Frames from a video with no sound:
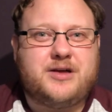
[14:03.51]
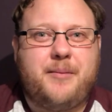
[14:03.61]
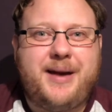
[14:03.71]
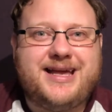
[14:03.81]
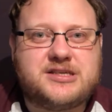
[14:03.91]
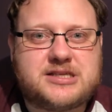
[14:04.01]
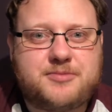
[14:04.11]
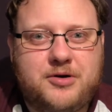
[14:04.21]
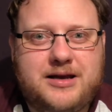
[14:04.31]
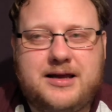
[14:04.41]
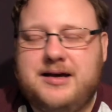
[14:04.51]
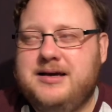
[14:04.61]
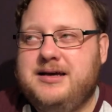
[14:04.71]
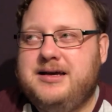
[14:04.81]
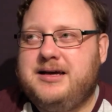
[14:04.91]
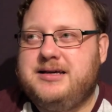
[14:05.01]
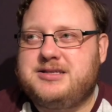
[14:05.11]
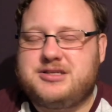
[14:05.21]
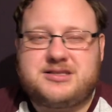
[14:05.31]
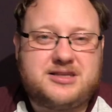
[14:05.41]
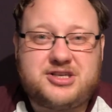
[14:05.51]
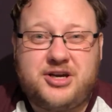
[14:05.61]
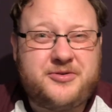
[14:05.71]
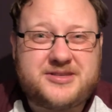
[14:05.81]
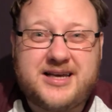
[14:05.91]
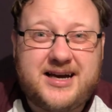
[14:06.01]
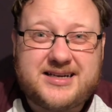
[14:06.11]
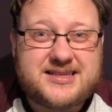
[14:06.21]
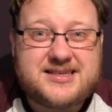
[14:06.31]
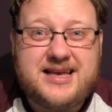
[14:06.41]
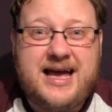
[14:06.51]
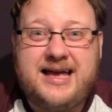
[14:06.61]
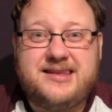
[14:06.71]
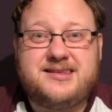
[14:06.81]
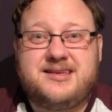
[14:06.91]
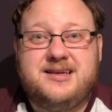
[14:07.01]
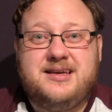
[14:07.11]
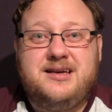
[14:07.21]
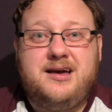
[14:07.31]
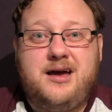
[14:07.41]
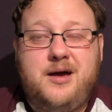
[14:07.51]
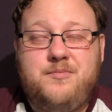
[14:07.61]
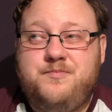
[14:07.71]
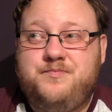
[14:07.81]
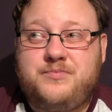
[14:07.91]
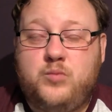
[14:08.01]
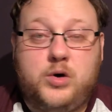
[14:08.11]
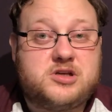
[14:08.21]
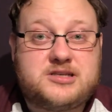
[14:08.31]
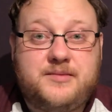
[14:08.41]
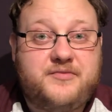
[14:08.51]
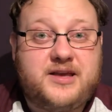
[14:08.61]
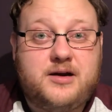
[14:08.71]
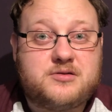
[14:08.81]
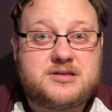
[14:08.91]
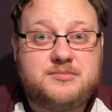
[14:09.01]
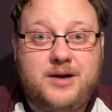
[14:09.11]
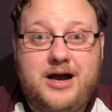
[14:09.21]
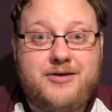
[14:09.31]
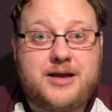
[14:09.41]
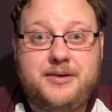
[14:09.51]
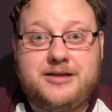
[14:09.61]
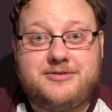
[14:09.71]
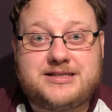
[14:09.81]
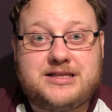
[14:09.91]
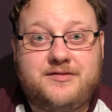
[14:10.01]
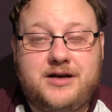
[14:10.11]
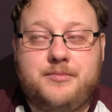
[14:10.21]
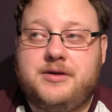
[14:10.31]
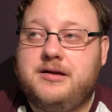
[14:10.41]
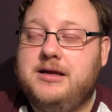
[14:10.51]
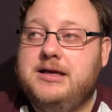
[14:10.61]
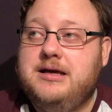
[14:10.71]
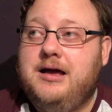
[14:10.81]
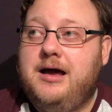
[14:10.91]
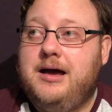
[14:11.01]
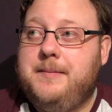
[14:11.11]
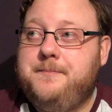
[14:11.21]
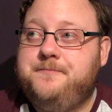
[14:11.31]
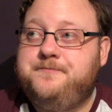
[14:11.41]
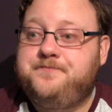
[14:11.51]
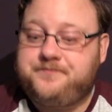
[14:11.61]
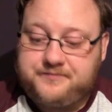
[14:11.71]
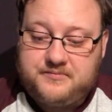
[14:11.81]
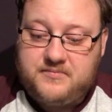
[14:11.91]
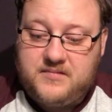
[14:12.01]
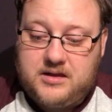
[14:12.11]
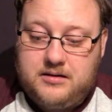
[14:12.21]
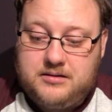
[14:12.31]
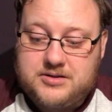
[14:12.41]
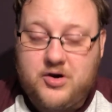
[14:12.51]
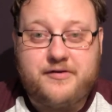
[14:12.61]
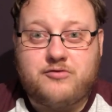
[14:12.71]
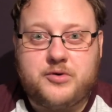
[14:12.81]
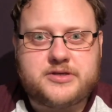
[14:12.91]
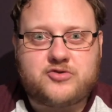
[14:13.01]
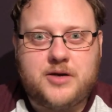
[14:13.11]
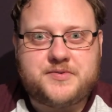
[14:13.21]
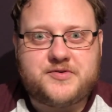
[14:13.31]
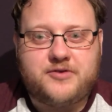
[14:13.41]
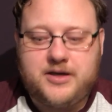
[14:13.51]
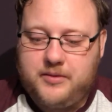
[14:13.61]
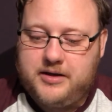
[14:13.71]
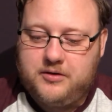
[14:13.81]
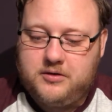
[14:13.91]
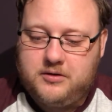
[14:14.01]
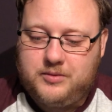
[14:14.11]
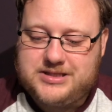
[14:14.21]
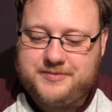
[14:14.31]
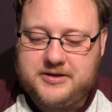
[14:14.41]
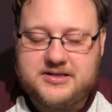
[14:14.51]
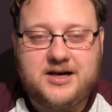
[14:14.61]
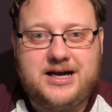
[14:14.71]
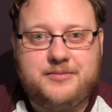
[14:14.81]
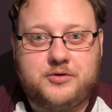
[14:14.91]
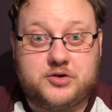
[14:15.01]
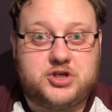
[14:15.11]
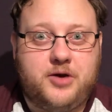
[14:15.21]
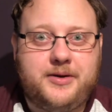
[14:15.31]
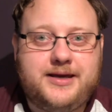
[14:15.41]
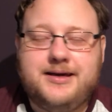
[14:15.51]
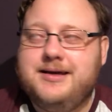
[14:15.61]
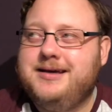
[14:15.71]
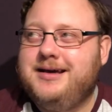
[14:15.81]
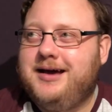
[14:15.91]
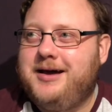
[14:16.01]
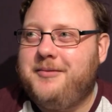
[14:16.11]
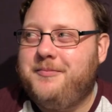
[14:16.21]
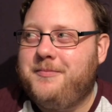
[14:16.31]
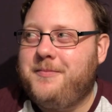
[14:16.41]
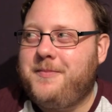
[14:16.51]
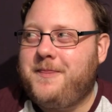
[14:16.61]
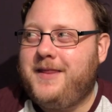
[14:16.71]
it's not a major spoiler. It's just the show sucks, and watch something else. Might I recommend Arrested Development? Sorry if I ruined Scrubs for anyone, or Once Upon a Time, or Joey. Anyway,